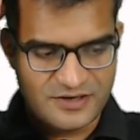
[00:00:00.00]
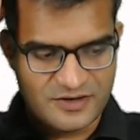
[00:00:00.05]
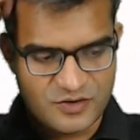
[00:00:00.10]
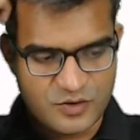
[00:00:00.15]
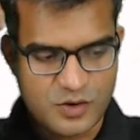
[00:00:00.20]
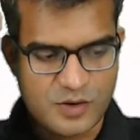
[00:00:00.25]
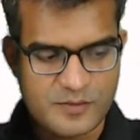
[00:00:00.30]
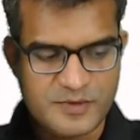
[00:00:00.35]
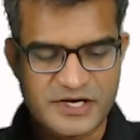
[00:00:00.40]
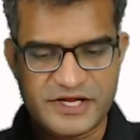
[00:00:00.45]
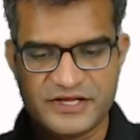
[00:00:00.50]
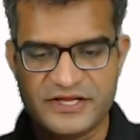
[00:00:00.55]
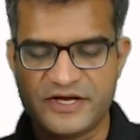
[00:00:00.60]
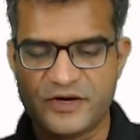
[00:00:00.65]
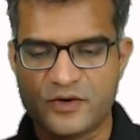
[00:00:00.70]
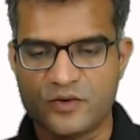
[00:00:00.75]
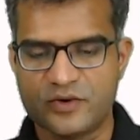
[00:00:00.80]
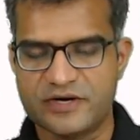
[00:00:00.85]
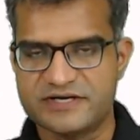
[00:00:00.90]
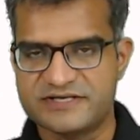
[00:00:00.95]
Normally, they
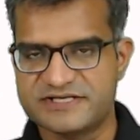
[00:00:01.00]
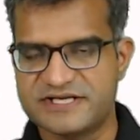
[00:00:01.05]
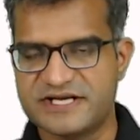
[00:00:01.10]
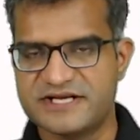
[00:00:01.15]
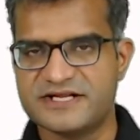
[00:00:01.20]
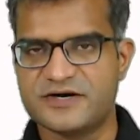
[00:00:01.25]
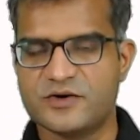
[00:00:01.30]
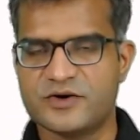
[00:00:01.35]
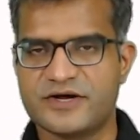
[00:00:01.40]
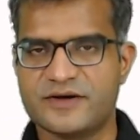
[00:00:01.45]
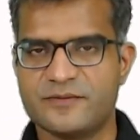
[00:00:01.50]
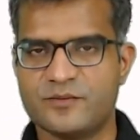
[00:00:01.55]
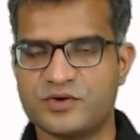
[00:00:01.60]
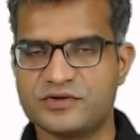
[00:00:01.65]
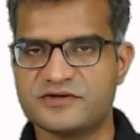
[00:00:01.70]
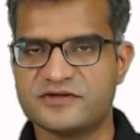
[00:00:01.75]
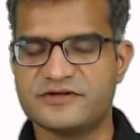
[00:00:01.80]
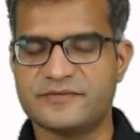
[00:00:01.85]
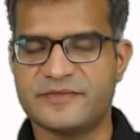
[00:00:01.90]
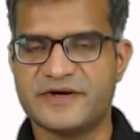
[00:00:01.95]
could say that, okay,
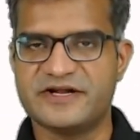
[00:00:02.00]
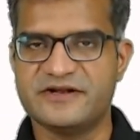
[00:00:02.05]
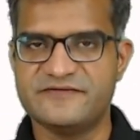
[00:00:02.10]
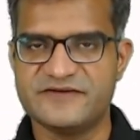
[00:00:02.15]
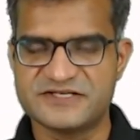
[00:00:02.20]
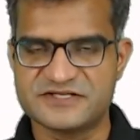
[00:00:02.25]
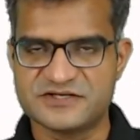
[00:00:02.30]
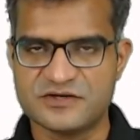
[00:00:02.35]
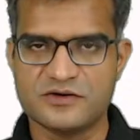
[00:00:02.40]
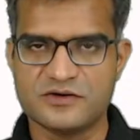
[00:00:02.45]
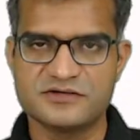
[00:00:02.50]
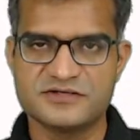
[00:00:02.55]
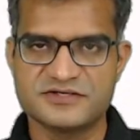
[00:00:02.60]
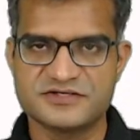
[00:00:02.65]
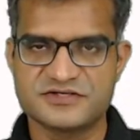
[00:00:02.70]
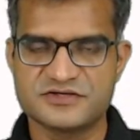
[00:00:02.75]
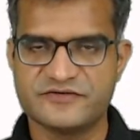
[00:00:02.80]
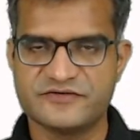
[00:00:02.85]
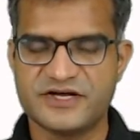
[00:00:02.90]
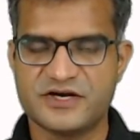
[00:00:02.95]
both of them are anyways wrong,
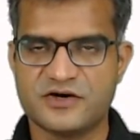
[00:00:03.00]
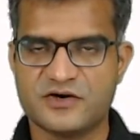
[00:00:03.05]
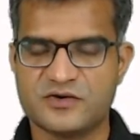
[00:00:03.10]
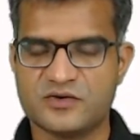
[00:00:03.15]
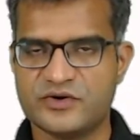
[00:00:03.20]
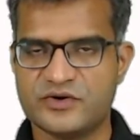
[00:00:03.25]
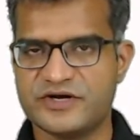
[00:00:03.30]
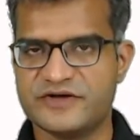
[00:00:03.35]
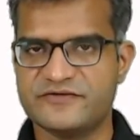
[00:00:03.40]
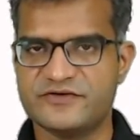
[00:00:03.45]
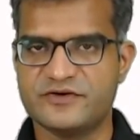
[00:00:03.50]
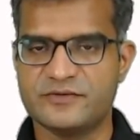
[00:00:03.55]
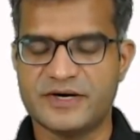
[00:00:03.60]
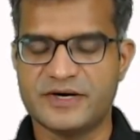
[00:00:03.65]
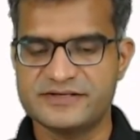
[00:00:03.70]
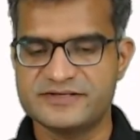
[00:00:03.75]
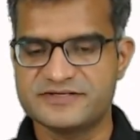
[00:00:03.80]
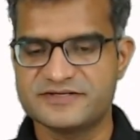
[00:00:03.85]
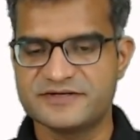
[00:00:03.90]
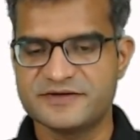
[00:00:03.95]
so we are not going to give you
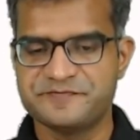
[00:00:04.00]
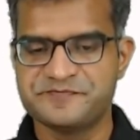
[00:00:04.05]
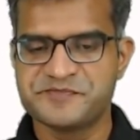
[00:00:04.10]
marks.